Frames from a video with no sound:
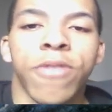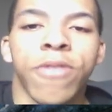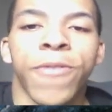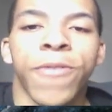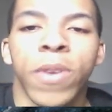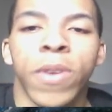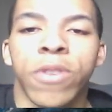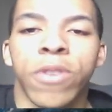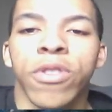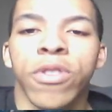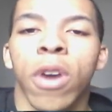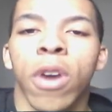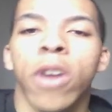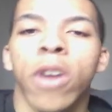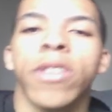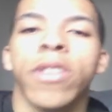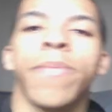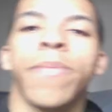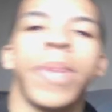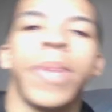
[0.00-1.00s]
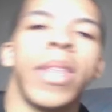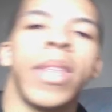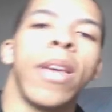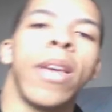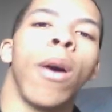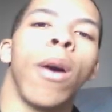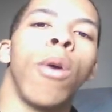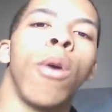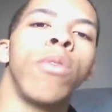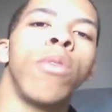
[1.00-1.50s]
for Star to be the
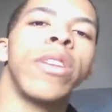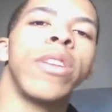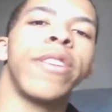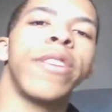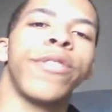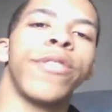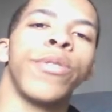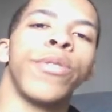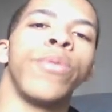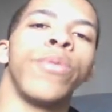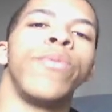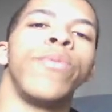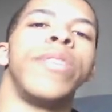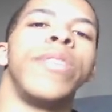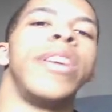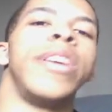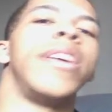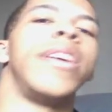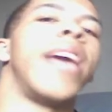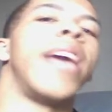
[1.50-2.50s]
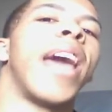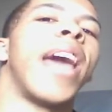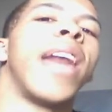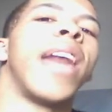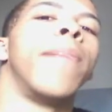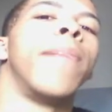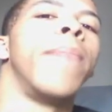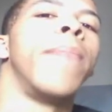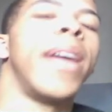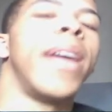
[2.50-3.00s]
only 2D
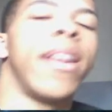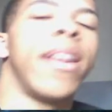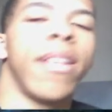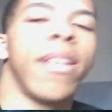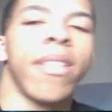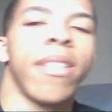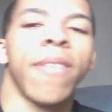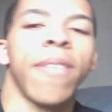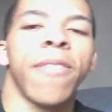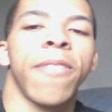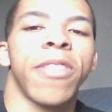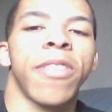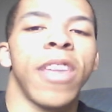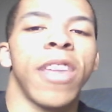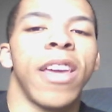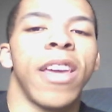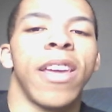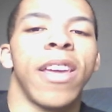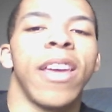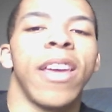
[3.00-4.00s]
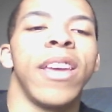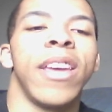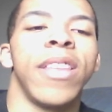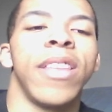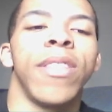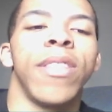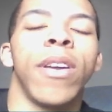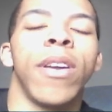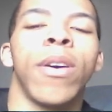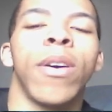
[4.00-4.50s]
animated thing
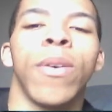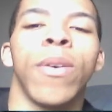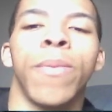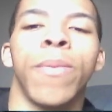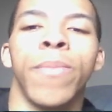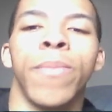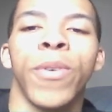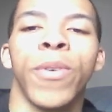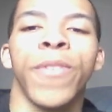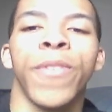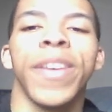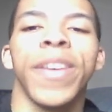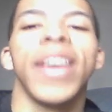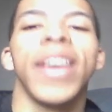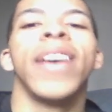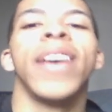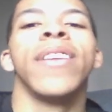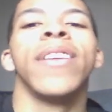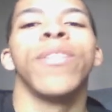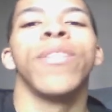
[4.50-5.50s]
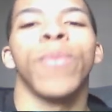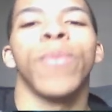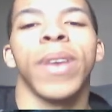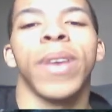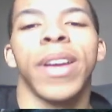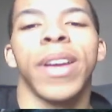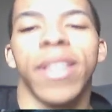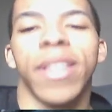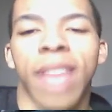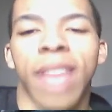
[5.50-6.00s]
in the whole movie, to
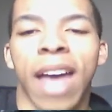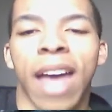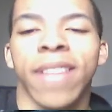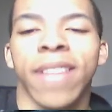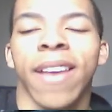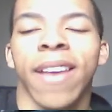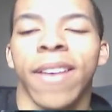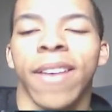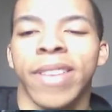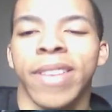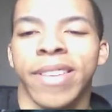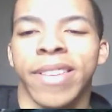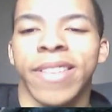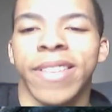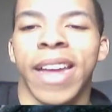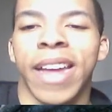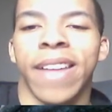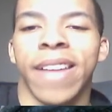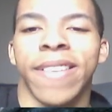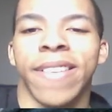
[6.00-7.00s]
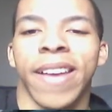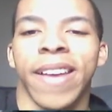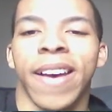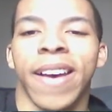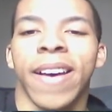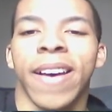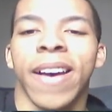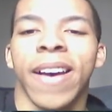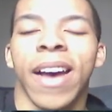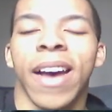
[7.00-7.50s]
where that's how he stands
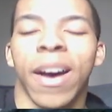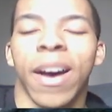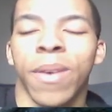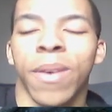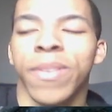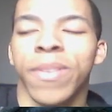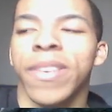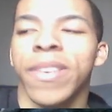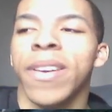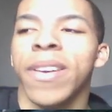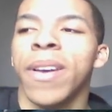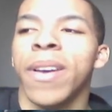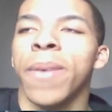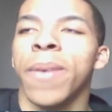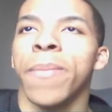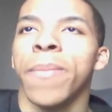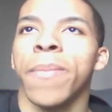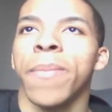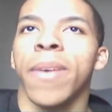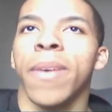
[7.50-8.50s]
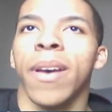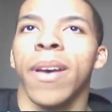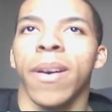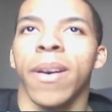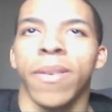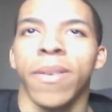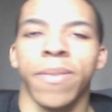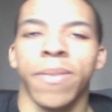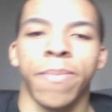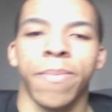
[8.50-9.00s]
out.
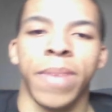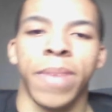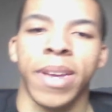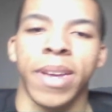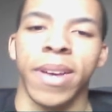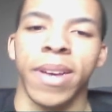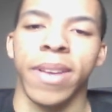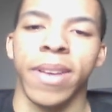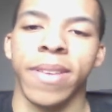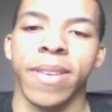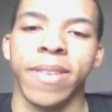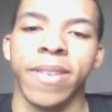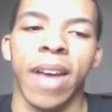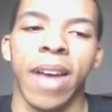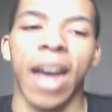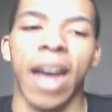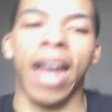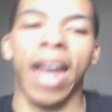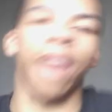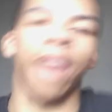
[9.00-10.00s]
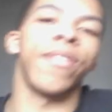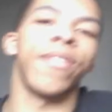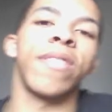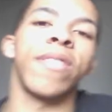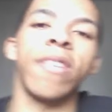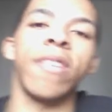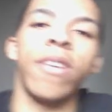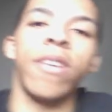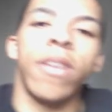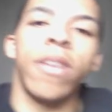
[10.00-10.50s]
Because I haven't
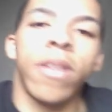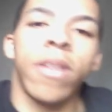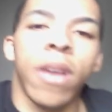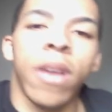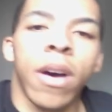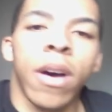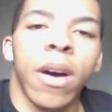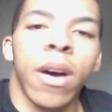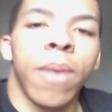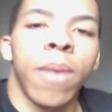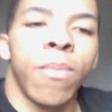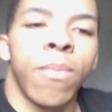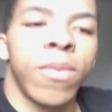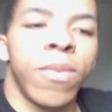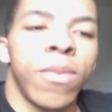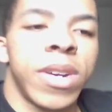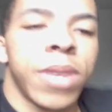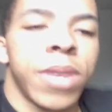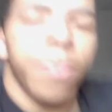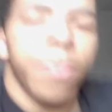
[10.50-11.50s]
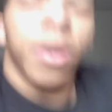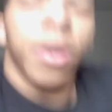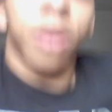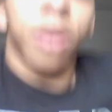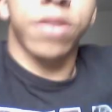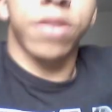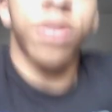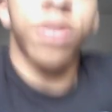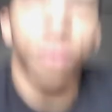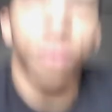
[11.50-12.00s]
seen Wish Upon
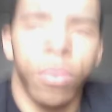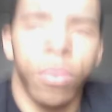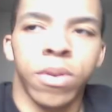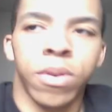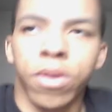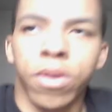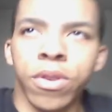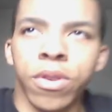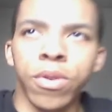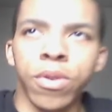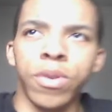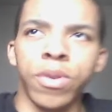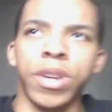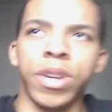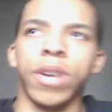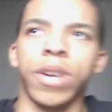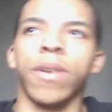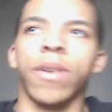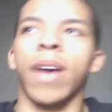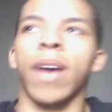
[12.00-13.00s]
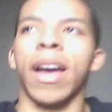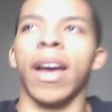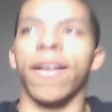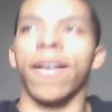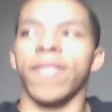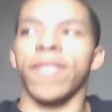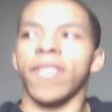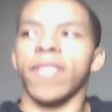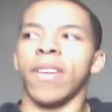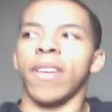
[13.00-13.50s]
a Studio. I haven't